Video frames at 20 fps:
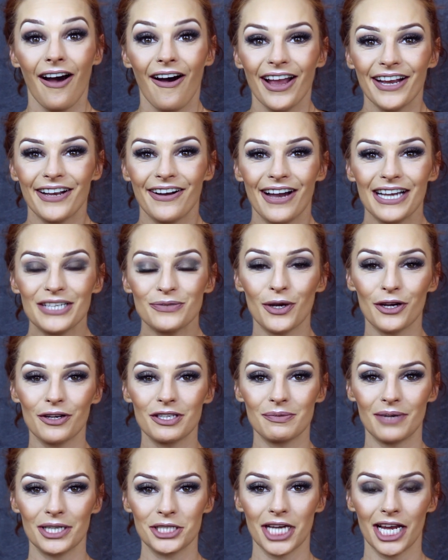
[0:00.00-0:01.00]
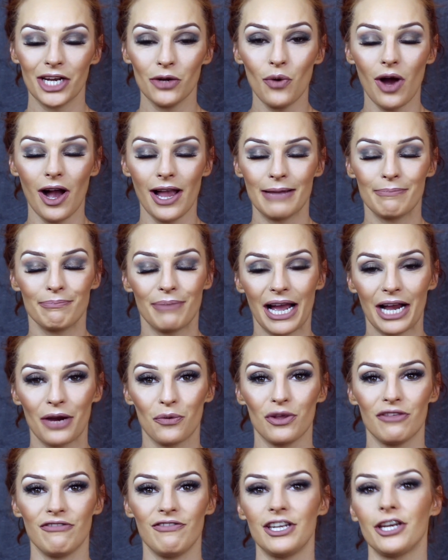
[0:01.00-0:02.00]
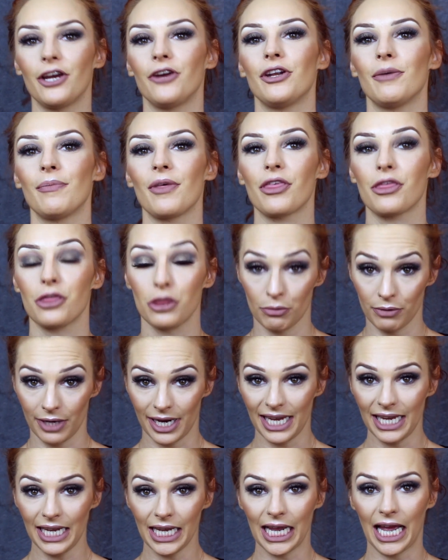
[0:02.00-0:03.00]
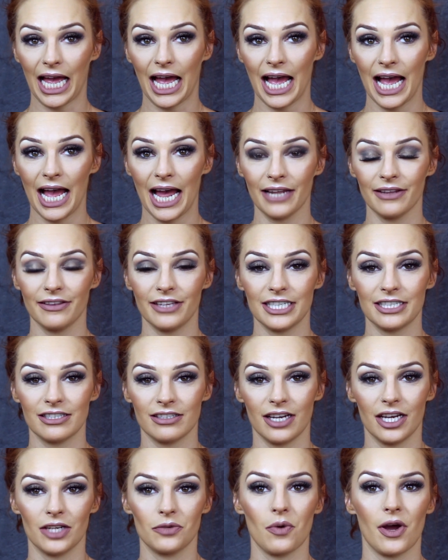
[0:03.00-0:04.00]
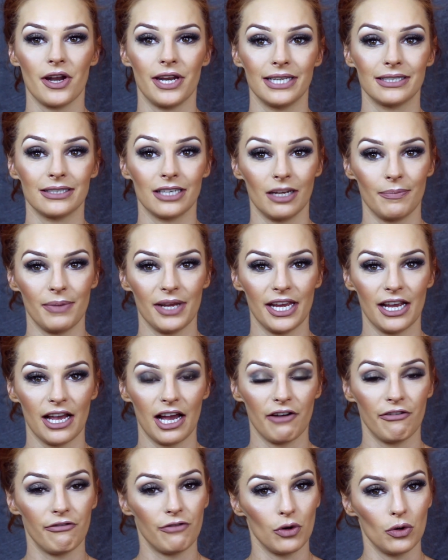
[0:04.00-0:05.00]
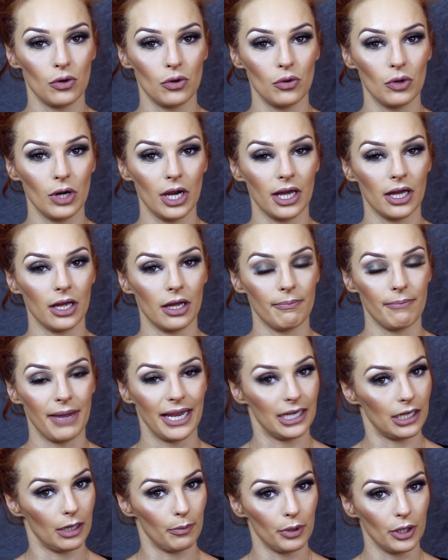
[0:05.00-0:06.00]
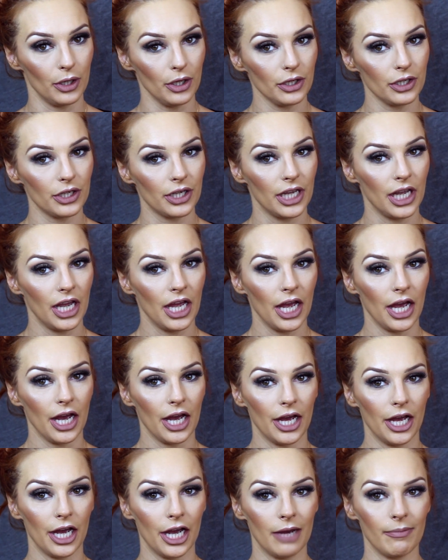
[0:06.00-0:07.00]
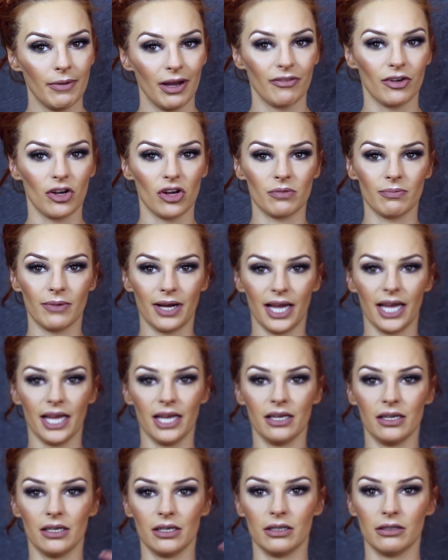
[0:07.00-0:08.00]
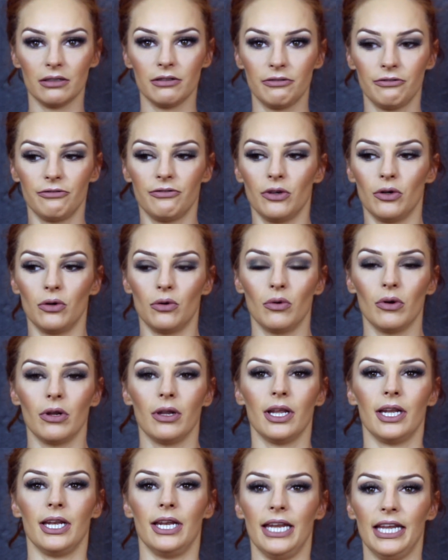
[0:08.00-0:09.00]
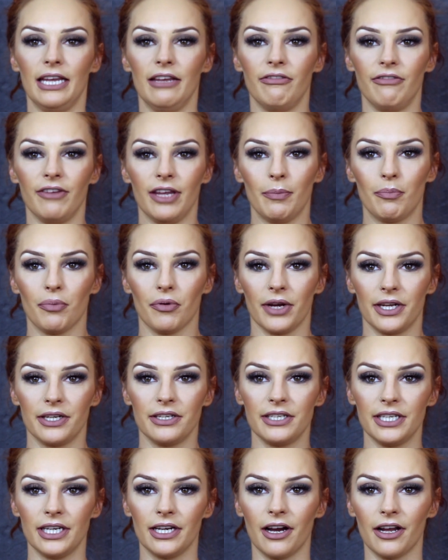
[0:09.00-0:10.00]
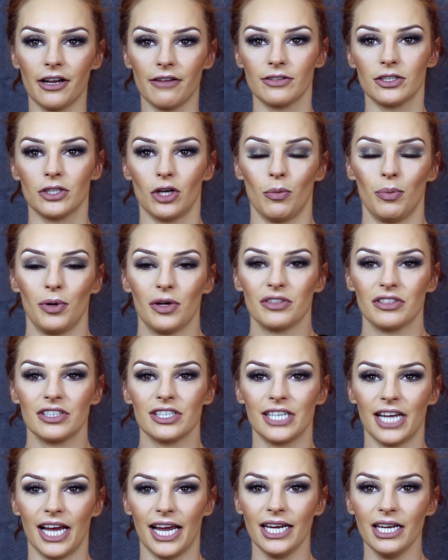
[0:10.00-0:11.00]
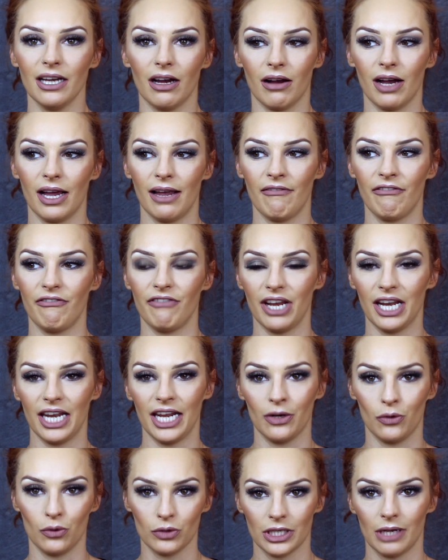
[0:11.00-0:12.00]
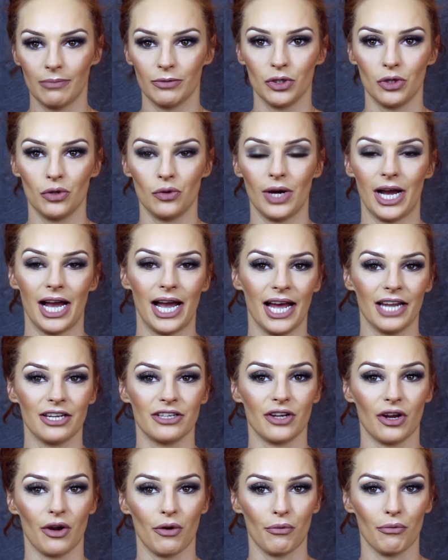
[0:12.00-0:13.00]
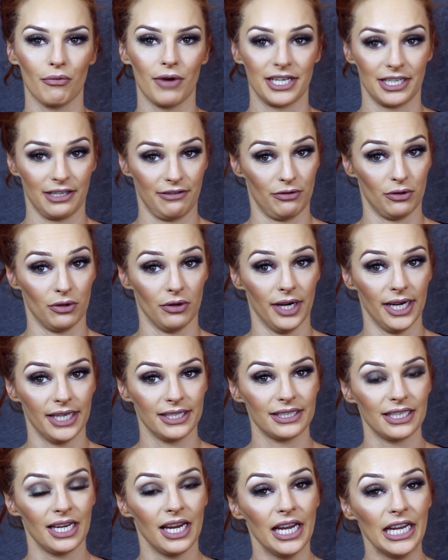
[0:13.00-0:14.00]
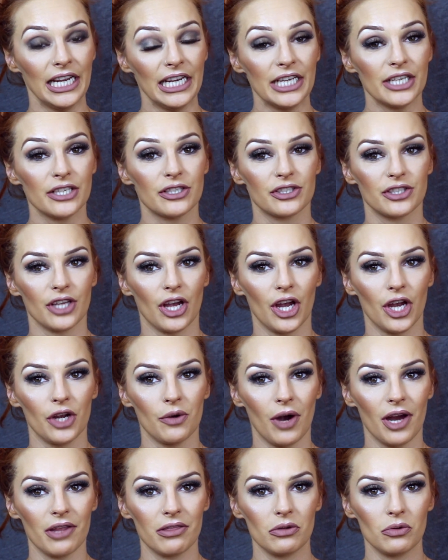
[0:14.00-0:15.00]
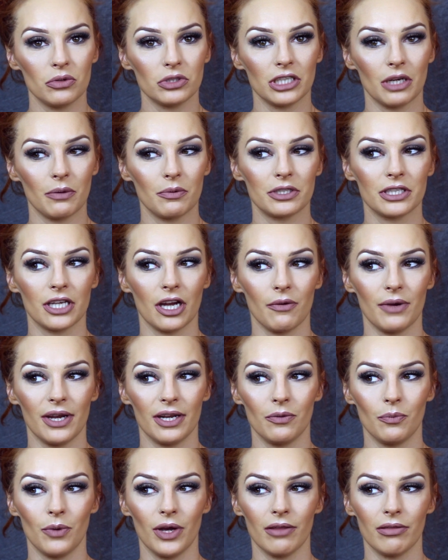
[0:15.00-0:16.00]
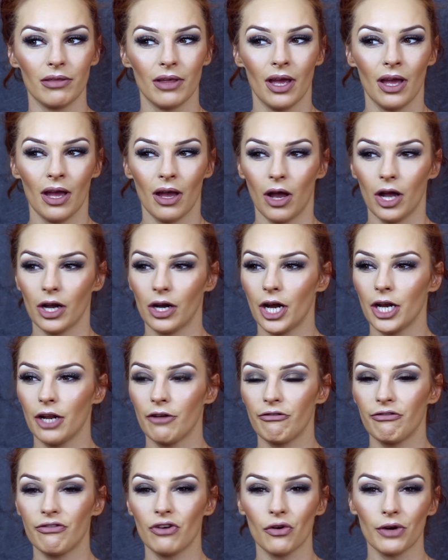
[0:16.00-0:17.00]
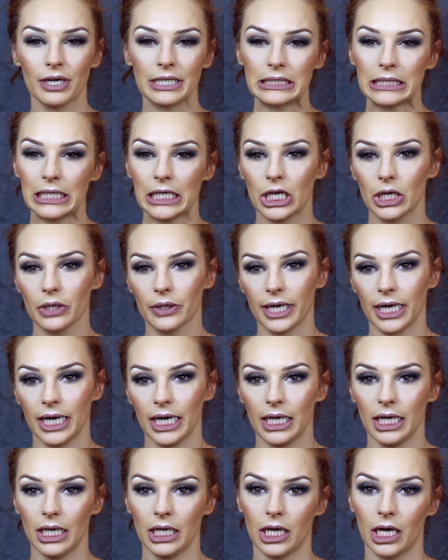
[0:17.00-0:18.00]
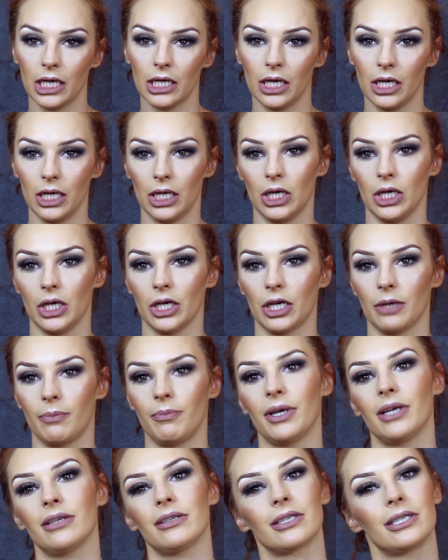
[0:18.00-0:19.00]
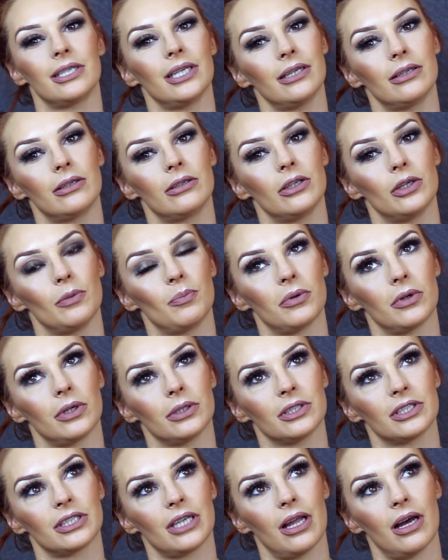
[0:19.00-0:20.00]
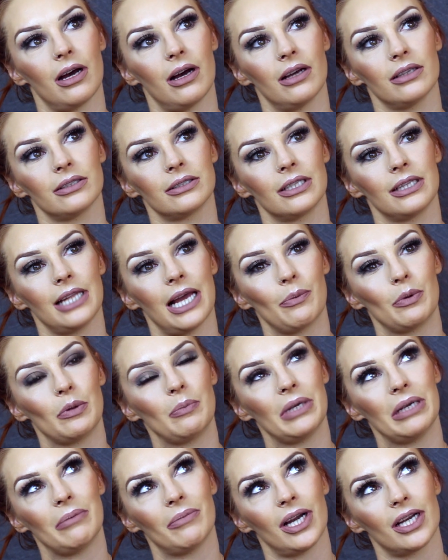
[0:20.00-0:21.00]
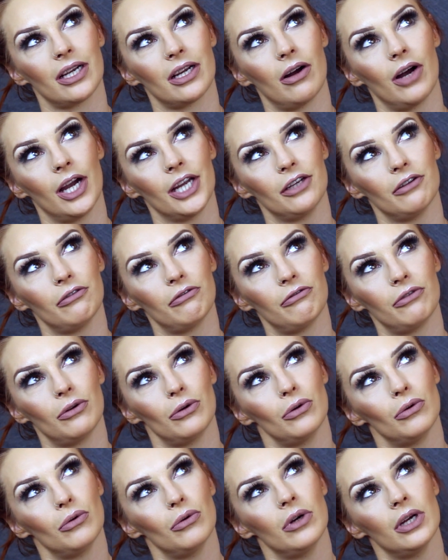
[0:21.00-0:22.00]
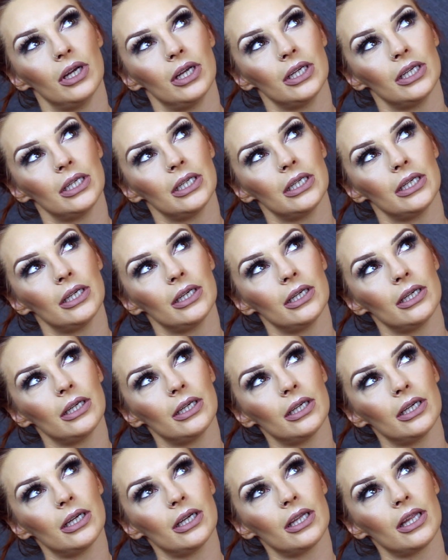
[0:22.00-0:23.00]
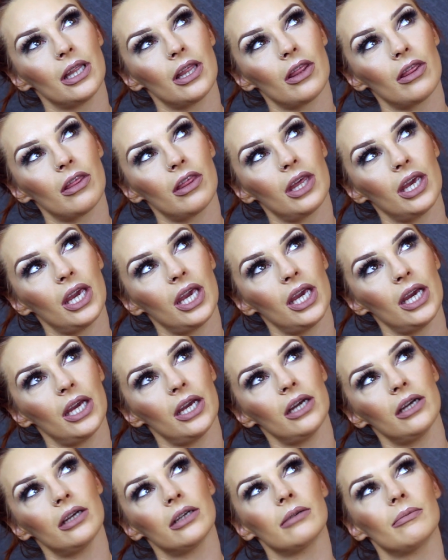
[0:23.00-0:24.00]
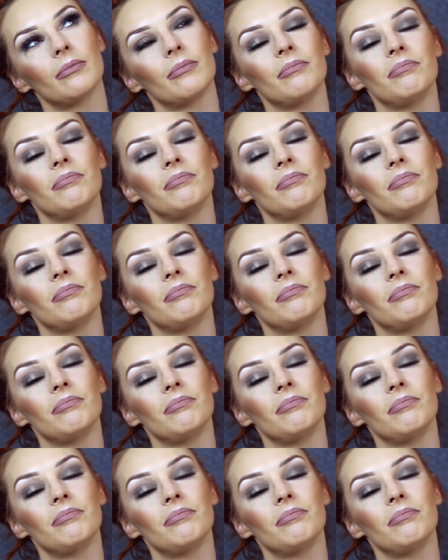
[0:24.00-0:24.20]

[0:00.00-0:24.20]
Hi guys, welcome to my channel. I am back with video number 3 and this third one is going to be a fall makeup look. I've got my fall leafy printy kind of top on today. I am feeling autumnal and ready for it. So I thought I would go in with a kind of foresty greeny kind of look because I did do bronze last and that would be my kind of fall thing.